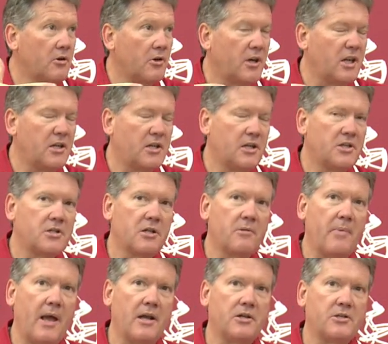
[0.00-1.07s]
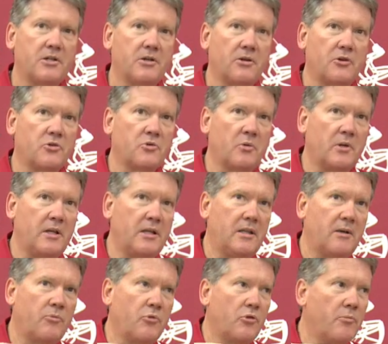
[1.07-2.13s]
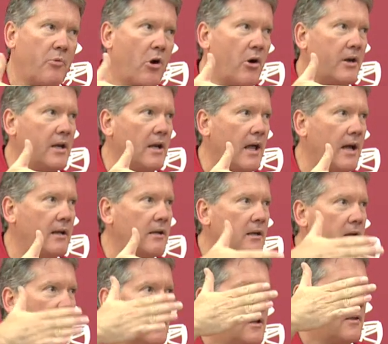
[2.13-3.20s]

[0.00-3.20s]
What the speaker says: or a contingent of band and cheerleaders, will lead them through the parking lot.